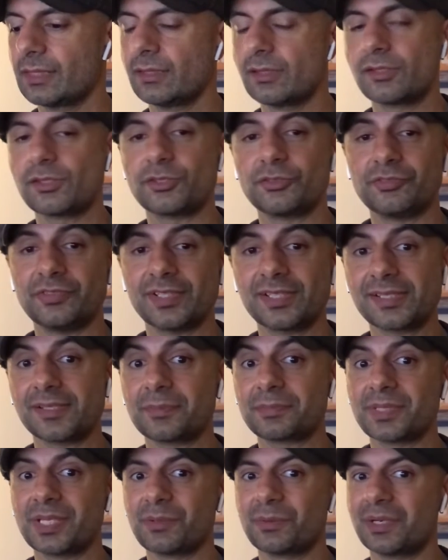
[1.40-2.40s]
So first
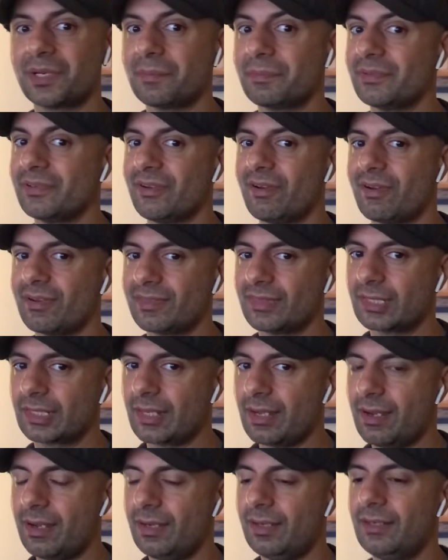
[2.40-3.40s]
update where I'm not in the
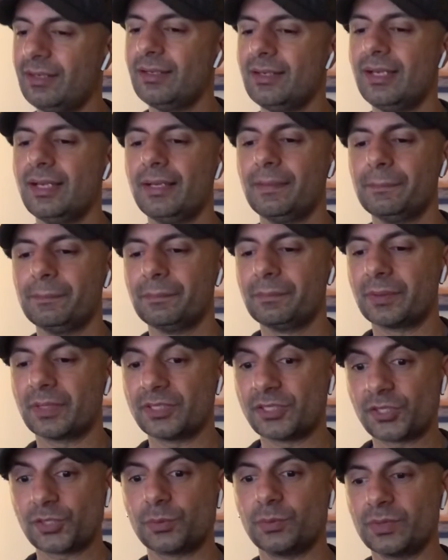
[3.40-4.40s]
car, but I
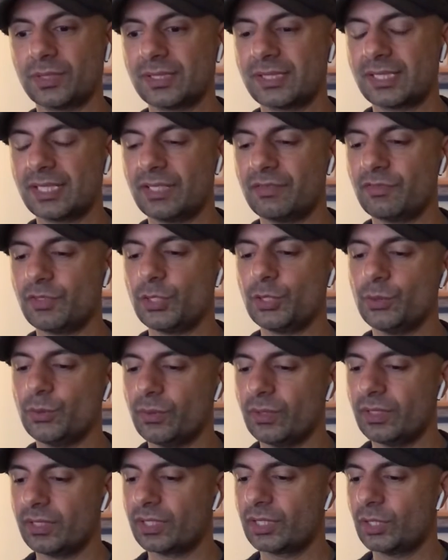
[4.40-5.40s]
just wanted to give you
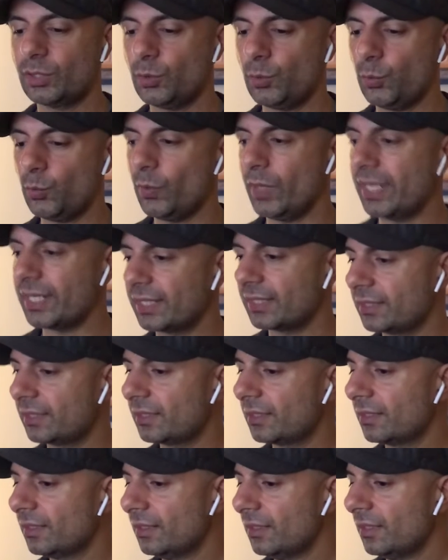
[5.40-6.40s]
a quick
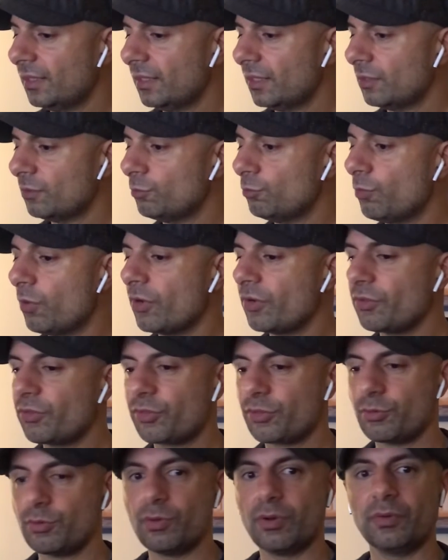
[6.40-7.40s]
run
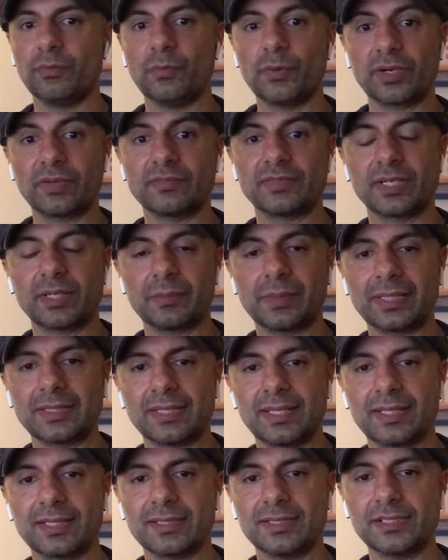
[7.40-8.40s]
through of what I've done about the
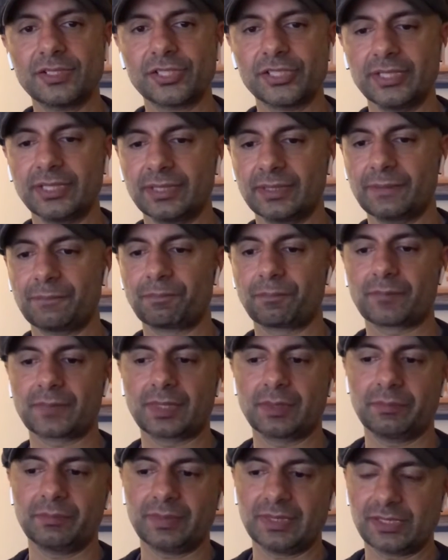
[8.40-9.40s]
air conditioning,
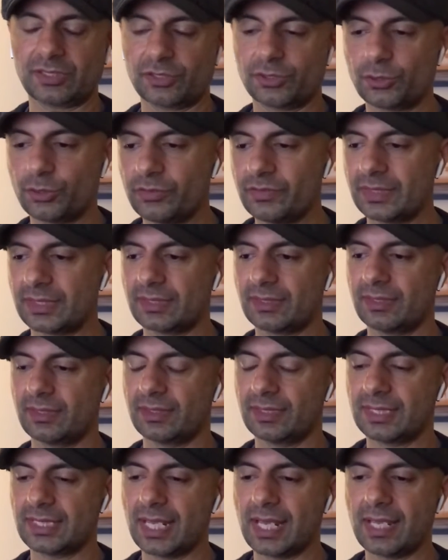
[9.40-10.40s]
because I drove it the other
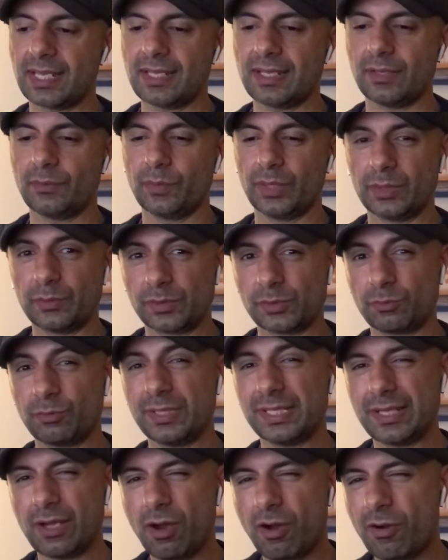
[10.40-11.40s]
day when it was really
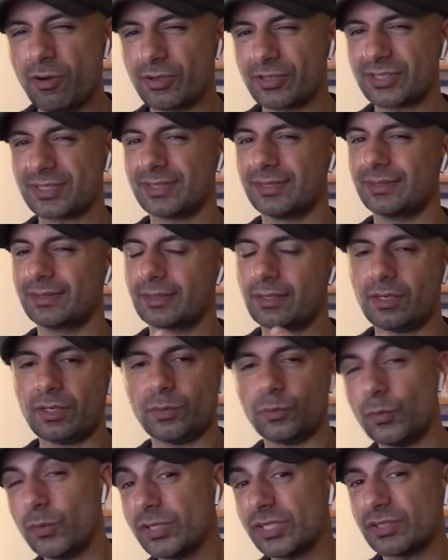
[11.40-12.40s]
hot and the car
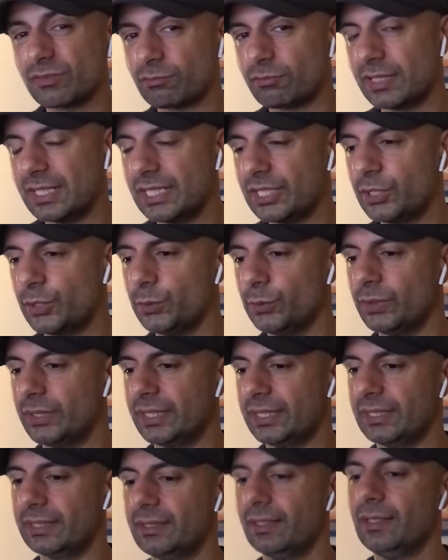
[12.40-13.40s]
wasn't really
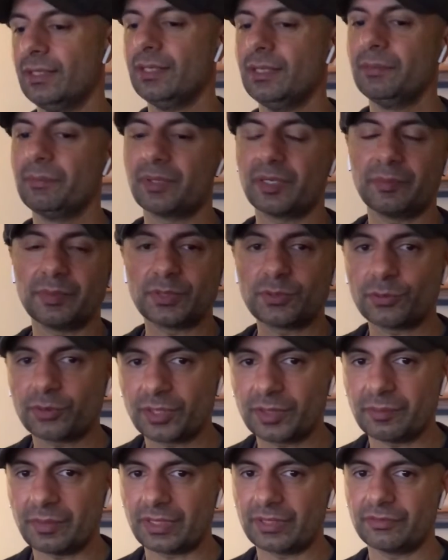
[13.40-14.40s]
cooling, but I've been talking
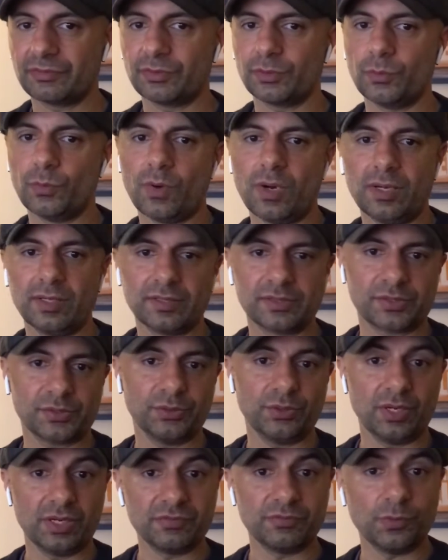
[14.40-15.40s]
about it for a while, so
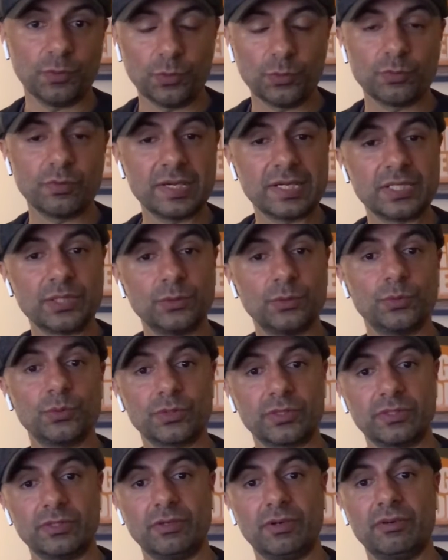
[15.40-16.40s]
I've already
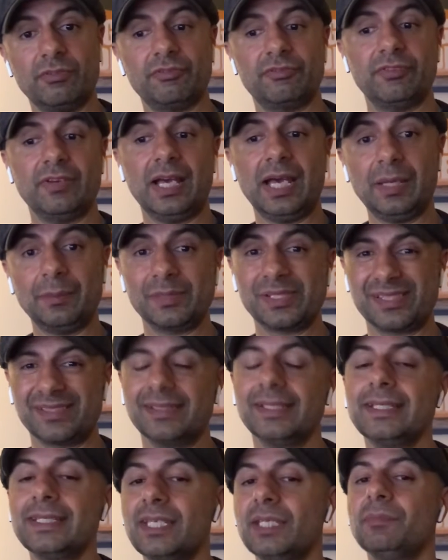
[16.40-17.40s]
ordered off Amazon,
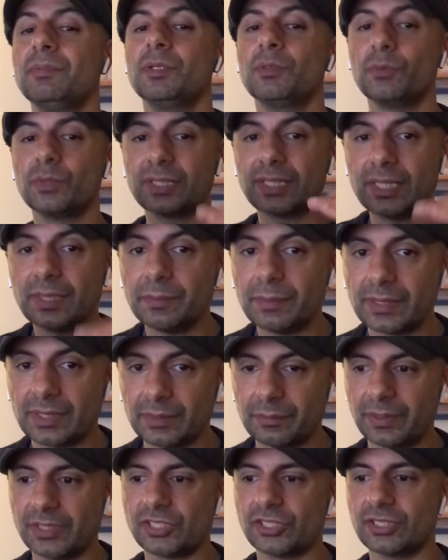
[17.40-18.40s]
in keeping with keeping the
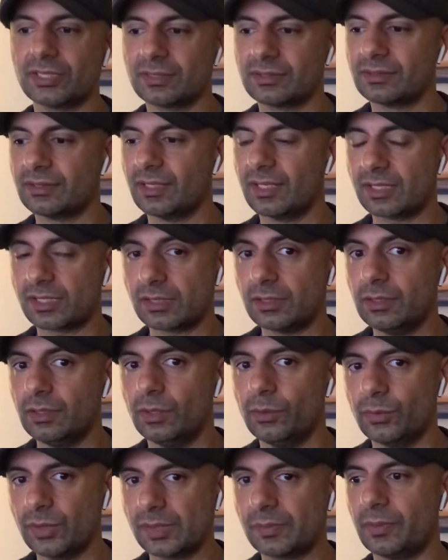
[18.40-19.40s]
budget as
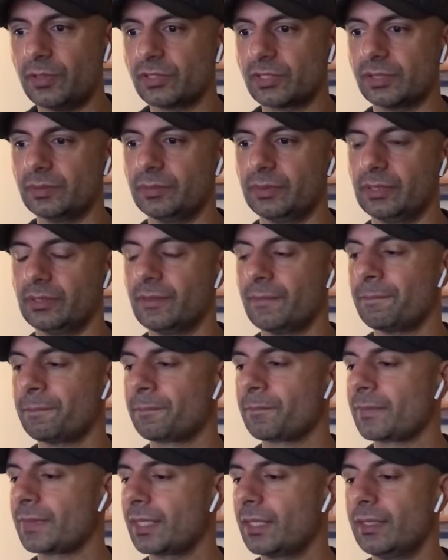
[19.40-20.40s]
low as possible,
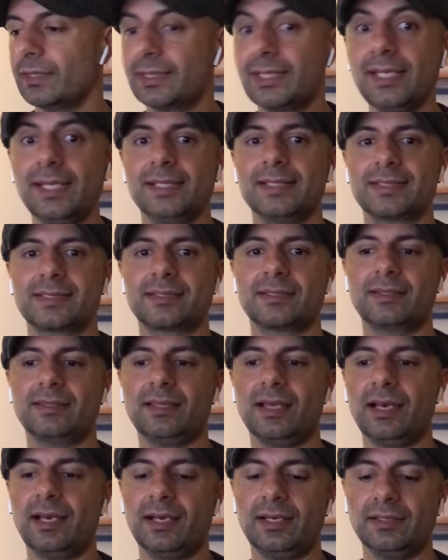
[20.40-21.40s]
a kit
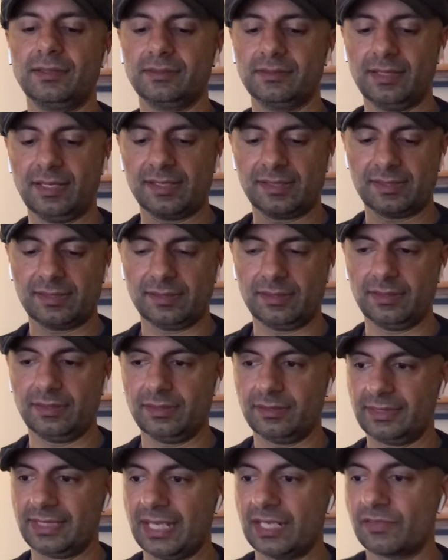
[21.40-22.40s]
that has a
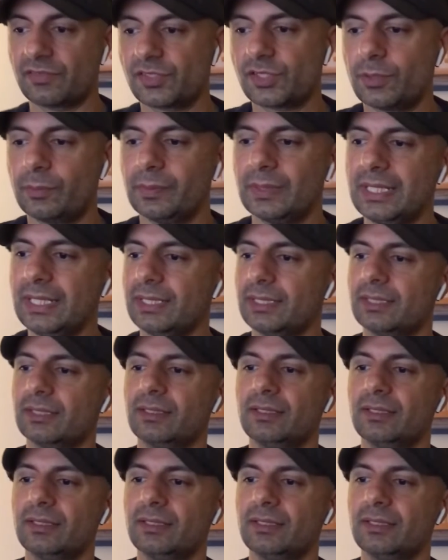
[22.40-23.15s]
can of stop leak.